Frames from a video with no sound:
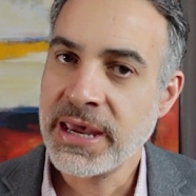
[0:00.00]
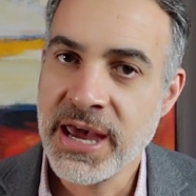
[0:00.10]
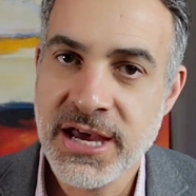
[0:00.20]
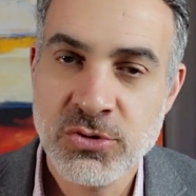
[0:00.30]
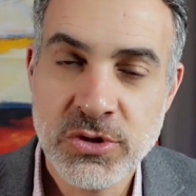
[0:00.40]
Hey
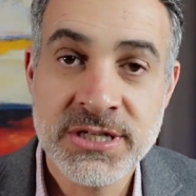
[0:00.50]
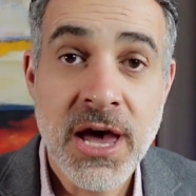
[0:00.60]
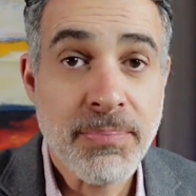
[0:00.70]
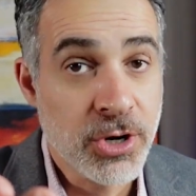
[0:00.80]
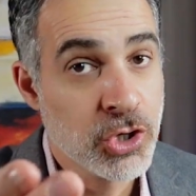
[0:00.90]
guys, what's
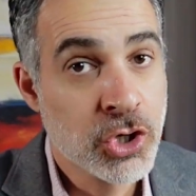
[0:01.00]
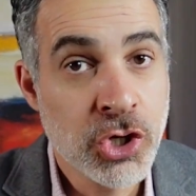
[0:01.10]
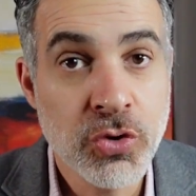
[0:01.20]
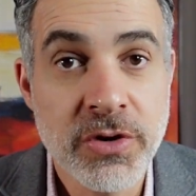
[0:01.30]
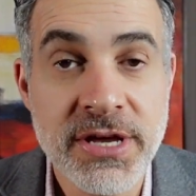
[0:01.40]
up? Are you
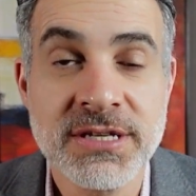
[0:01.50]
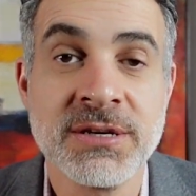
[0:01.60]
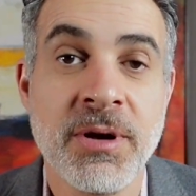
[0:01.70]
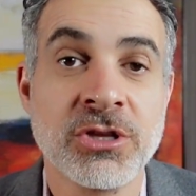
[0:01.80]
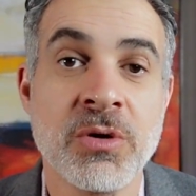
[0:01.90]
curious
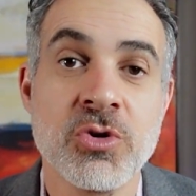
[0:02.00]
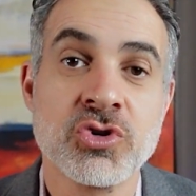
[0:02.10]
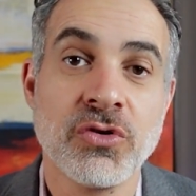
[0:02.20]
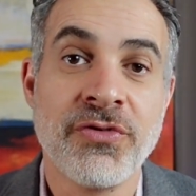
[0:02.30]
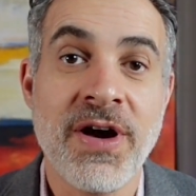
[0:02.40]
about
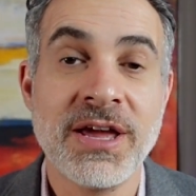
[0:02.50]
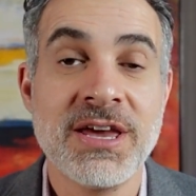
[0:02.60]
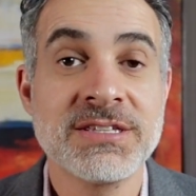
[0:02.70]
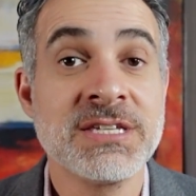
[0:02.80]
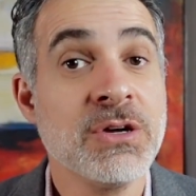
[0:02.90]
commercial
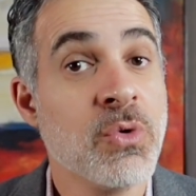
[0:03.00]
financing?